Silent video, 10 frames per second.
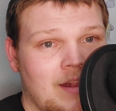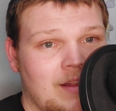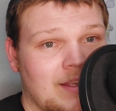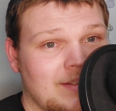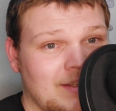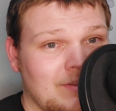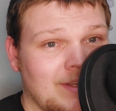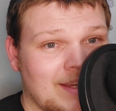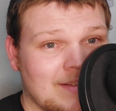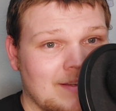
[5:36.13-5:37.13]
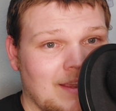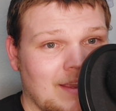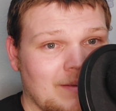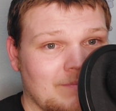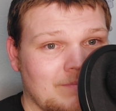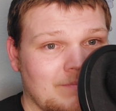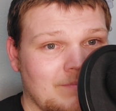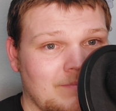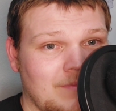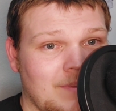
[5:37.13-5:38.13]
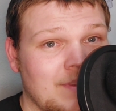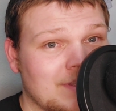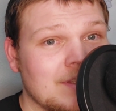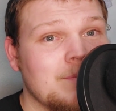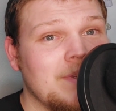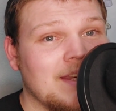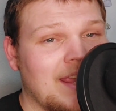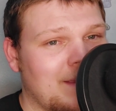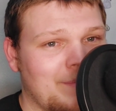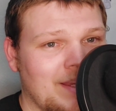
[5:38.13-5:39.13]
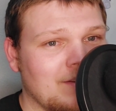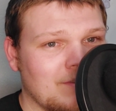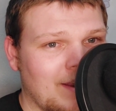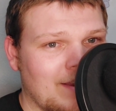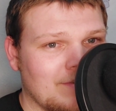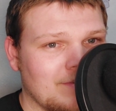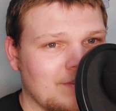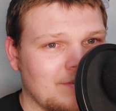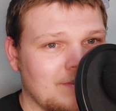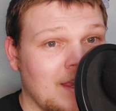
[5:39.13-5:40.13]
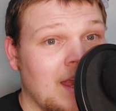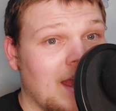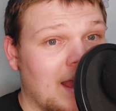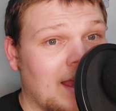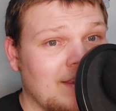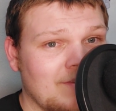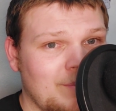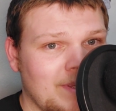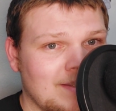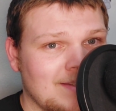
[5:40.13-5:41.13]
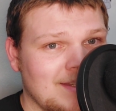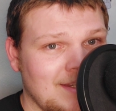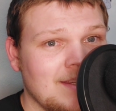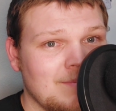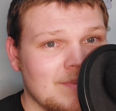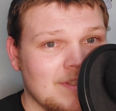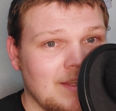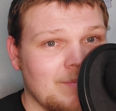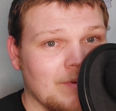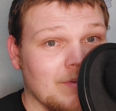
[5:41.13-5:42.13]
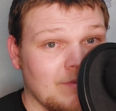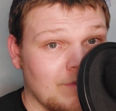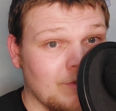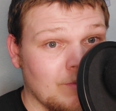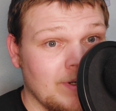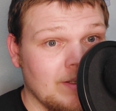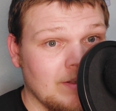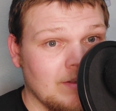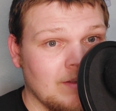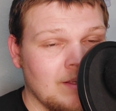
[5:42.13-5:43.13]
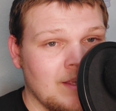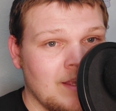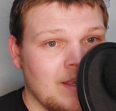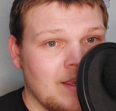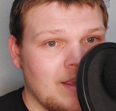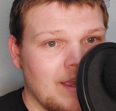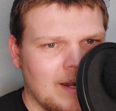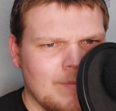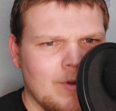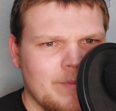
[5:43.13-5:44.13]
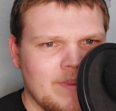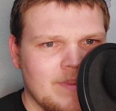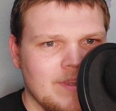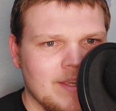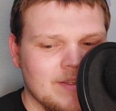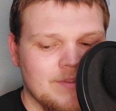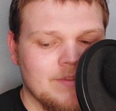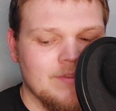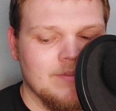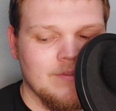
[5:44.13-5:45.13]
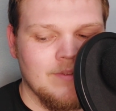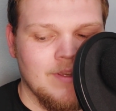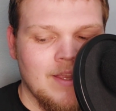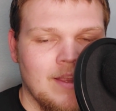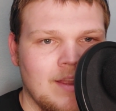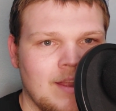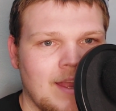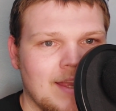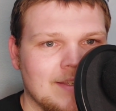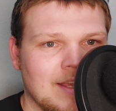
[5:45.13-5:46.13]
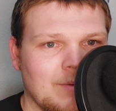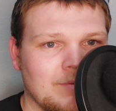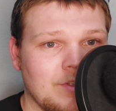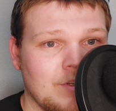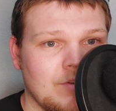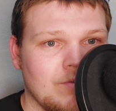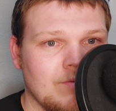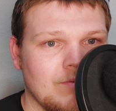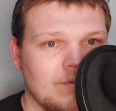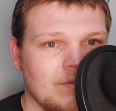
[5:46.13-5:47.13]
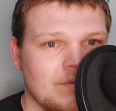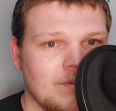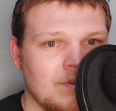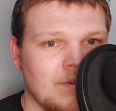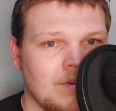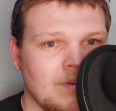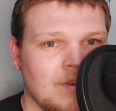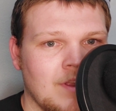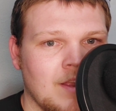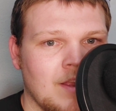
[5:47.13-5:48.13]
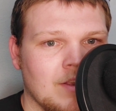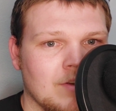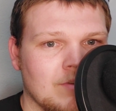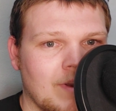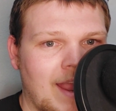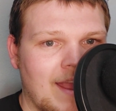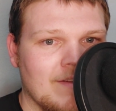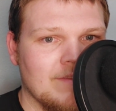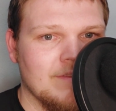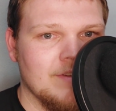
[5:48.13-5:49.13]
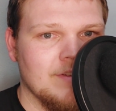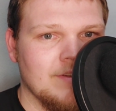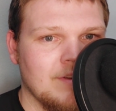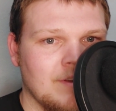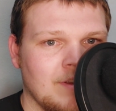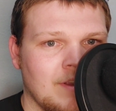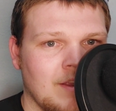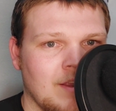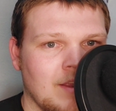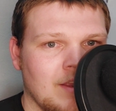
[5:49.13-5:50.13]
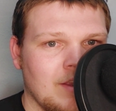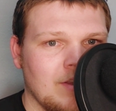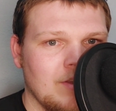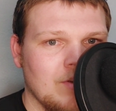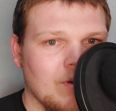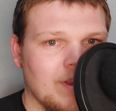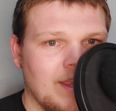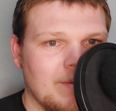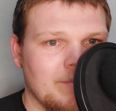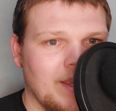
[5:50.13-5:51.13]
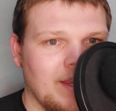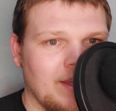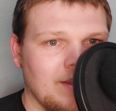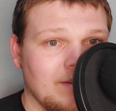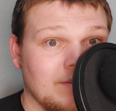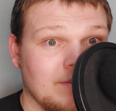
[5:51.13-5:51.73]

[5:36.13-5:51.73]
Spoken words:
Until next time, this has been Campaign Craft. I have been DM Sleeper for real, and I'm hoping this has helped you craft your campaign.